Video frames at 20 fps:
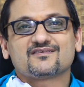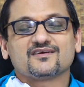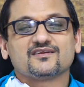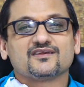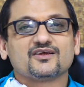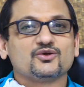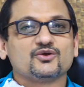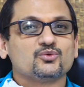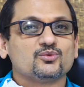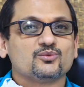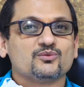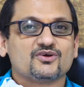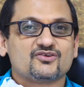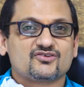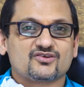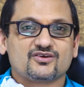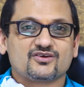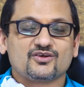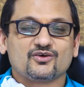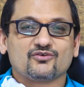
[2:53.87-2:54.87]
in the
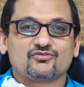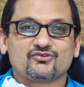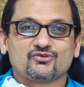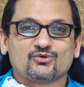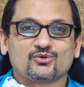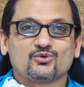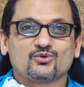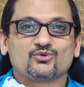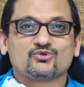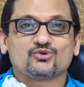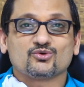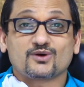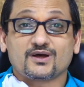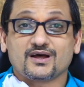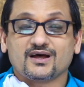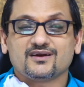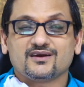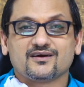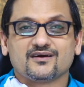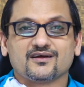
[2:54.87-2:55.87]
University of Toronto,
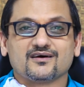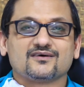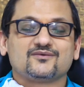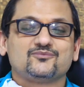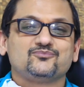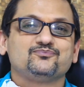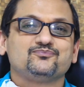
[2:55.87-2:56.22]
Canada,